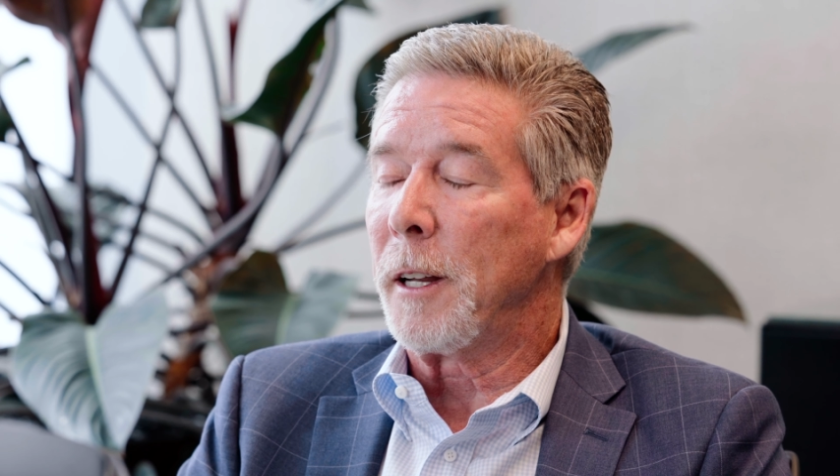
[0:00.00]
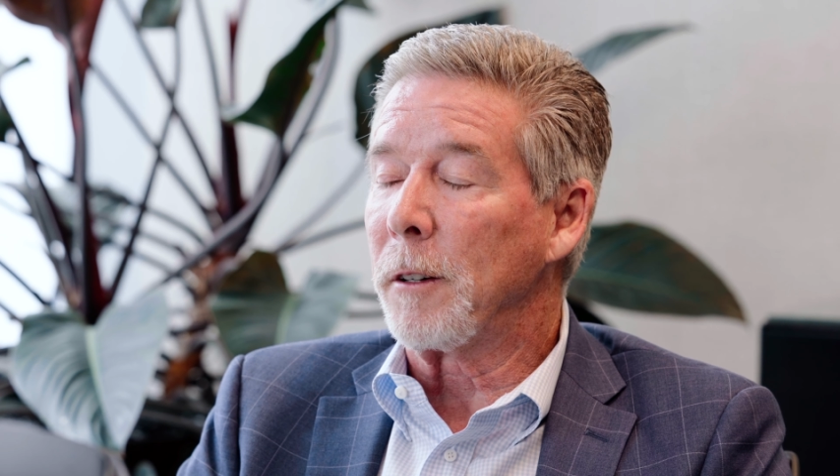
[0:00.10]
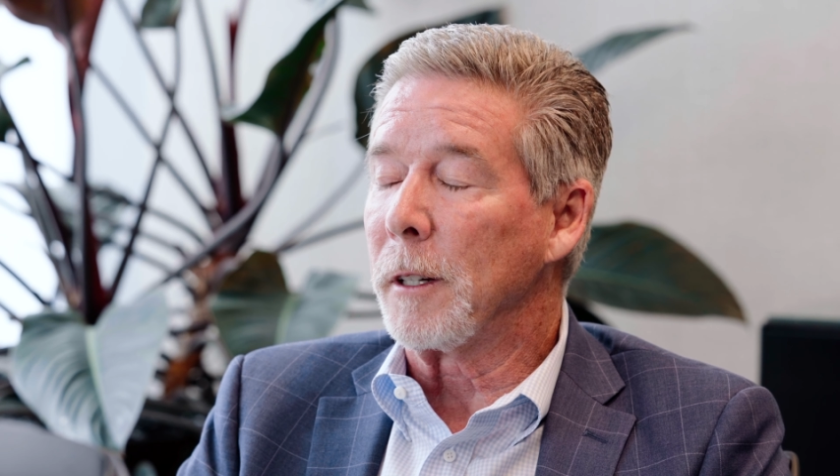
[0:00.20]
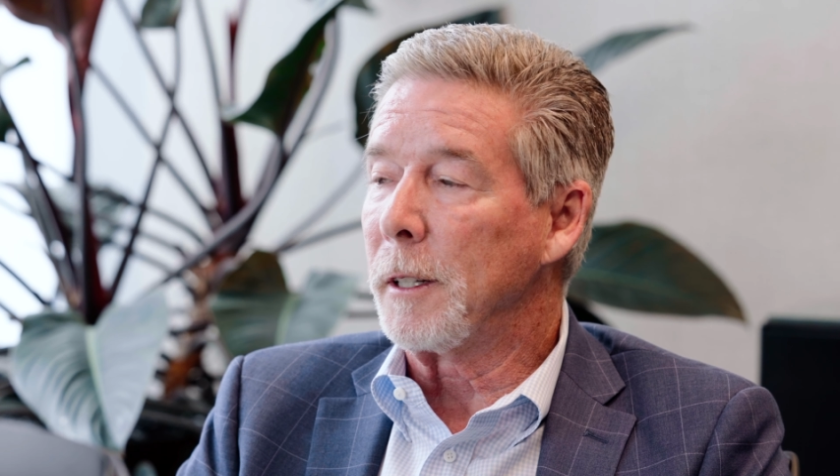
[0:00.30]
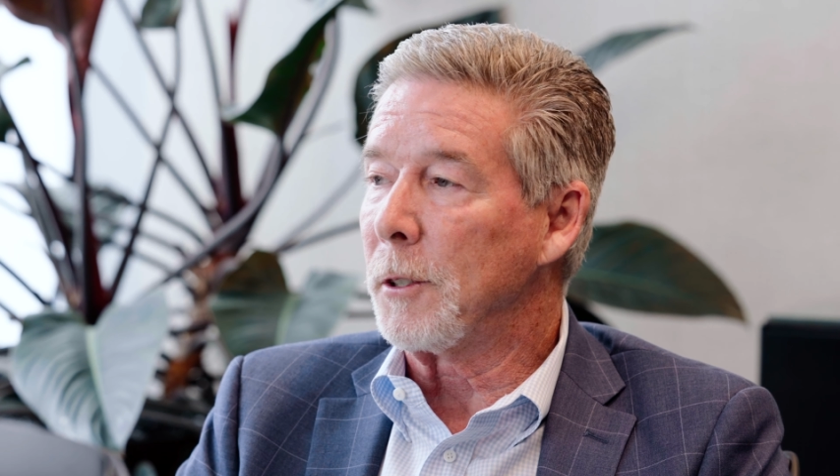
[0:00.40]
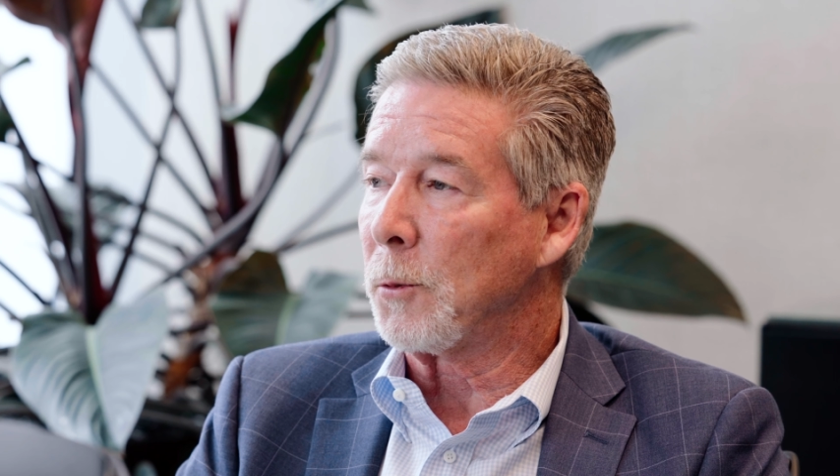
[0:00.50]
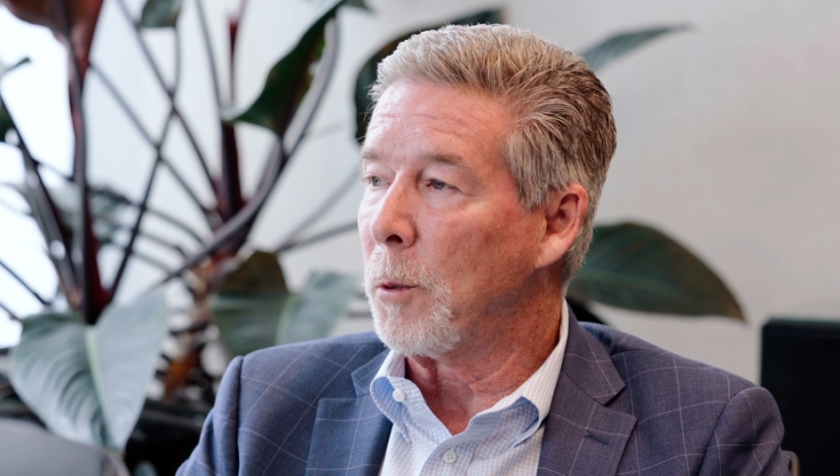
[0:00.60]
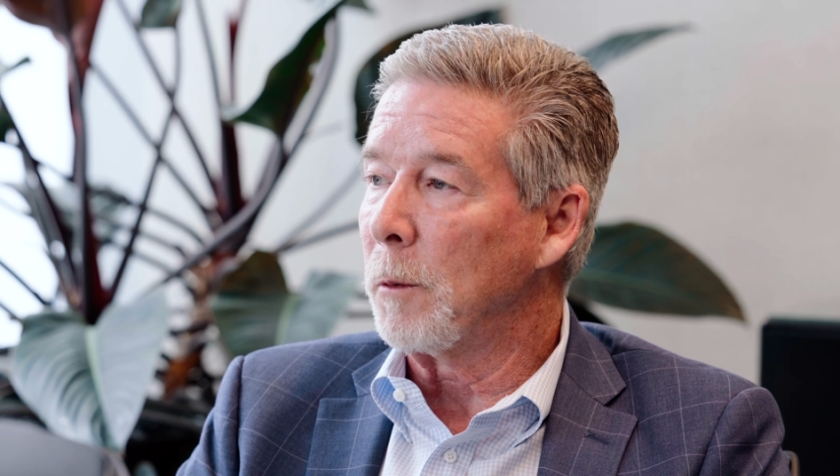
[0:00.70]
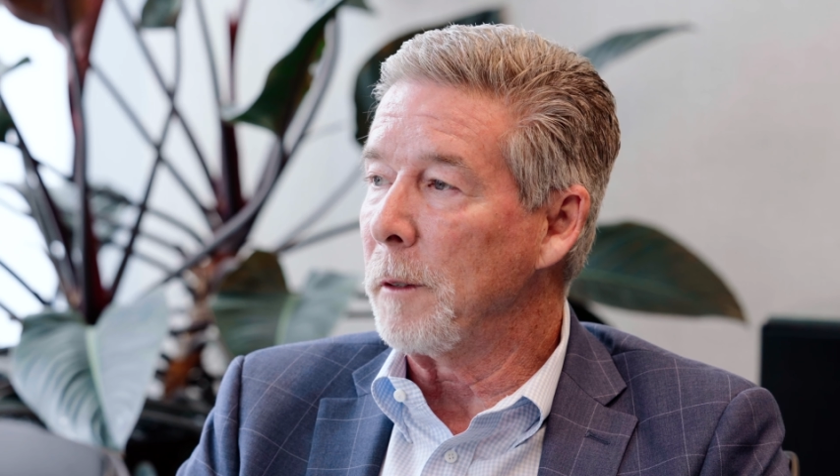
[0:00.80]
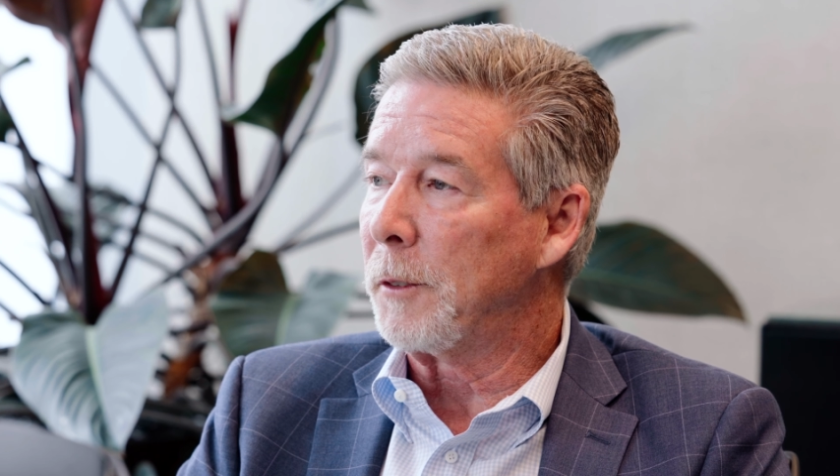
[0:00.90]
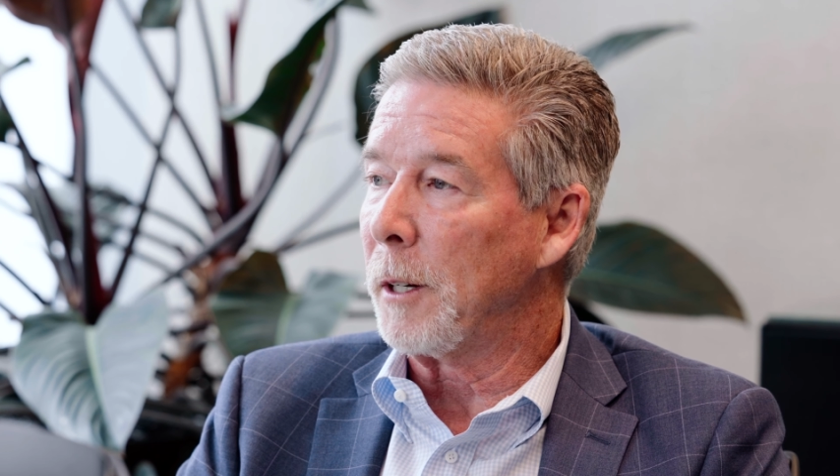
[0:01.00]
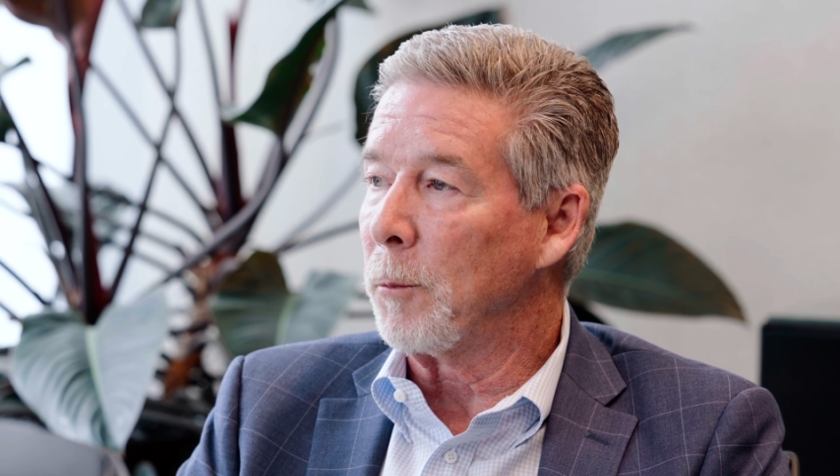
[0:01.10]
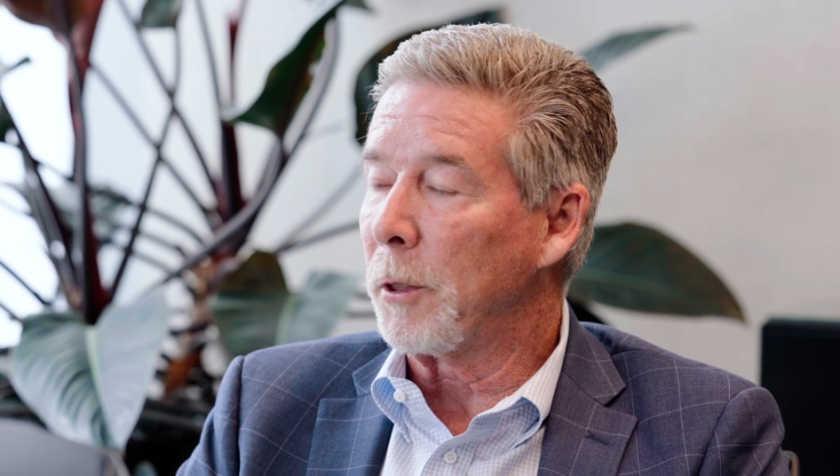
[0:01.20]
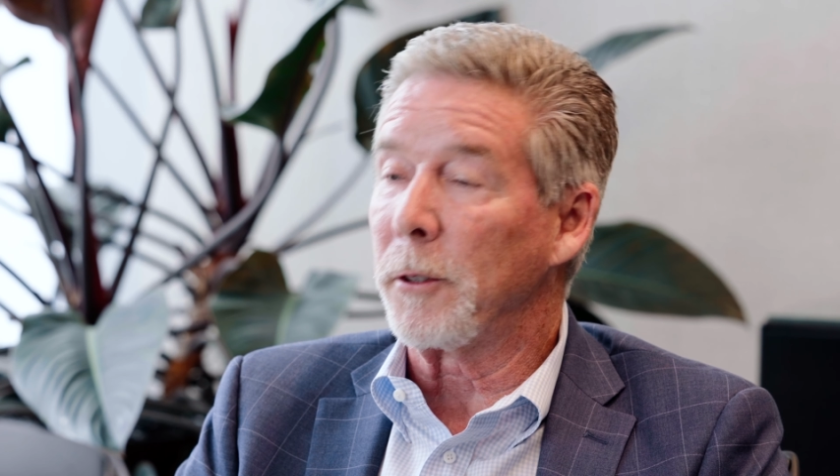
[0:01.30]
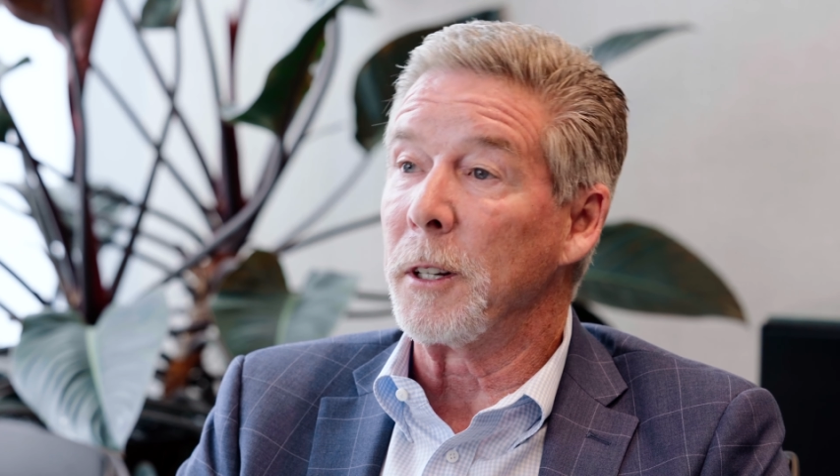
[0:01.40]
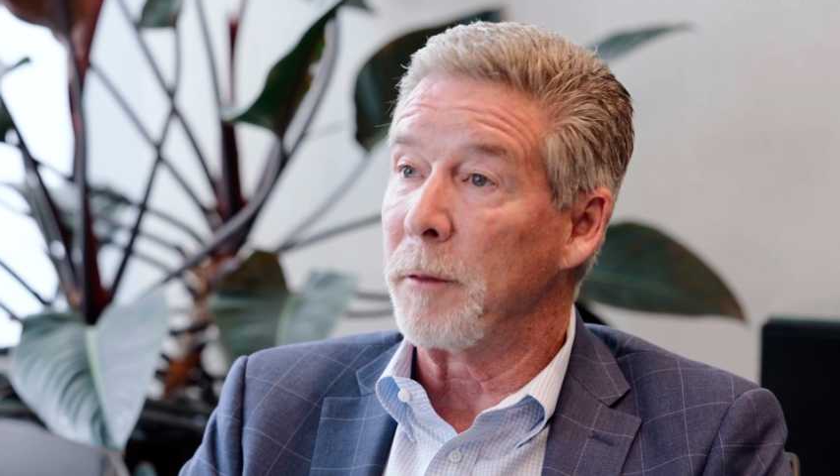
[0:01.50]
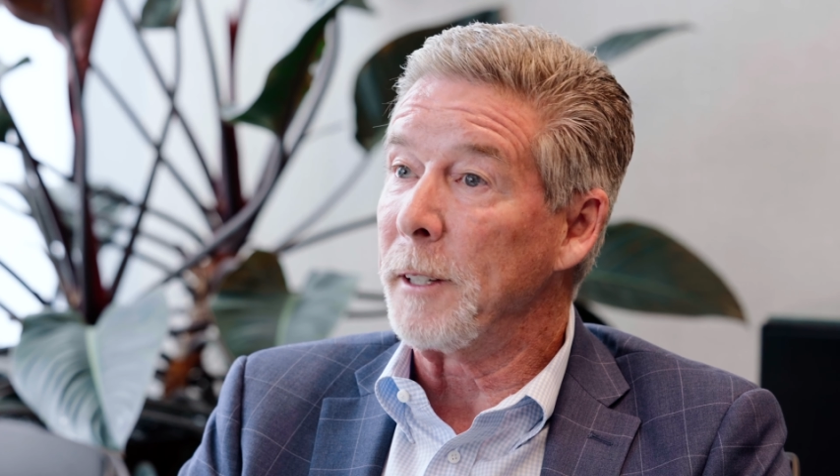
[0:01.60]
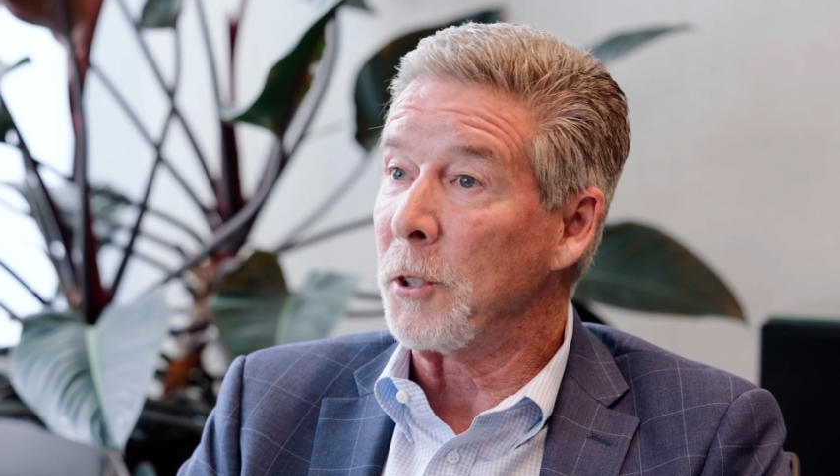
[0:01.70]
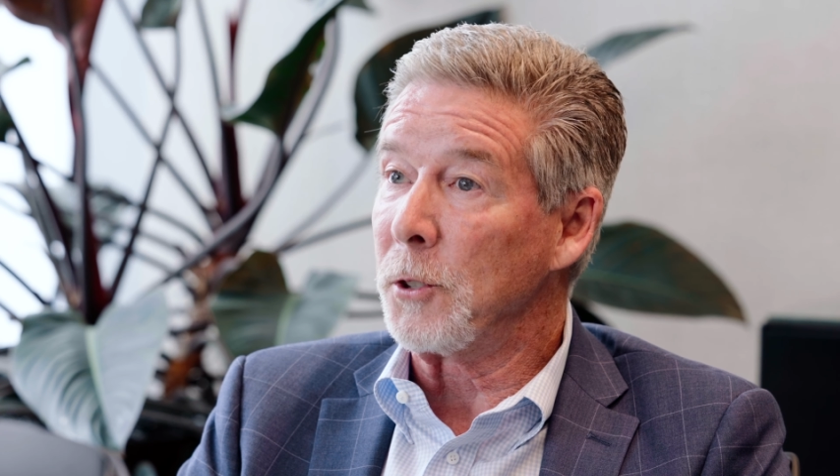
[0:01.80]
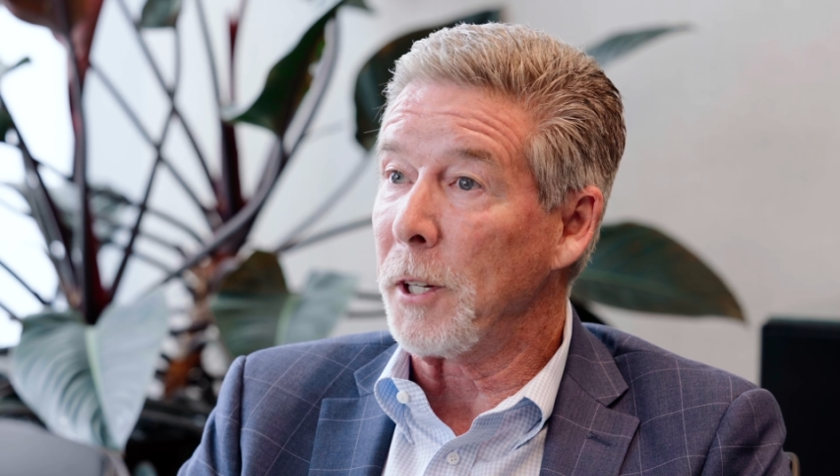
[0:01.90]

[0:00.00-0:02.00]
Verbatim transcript: area is what we've done with our Innovation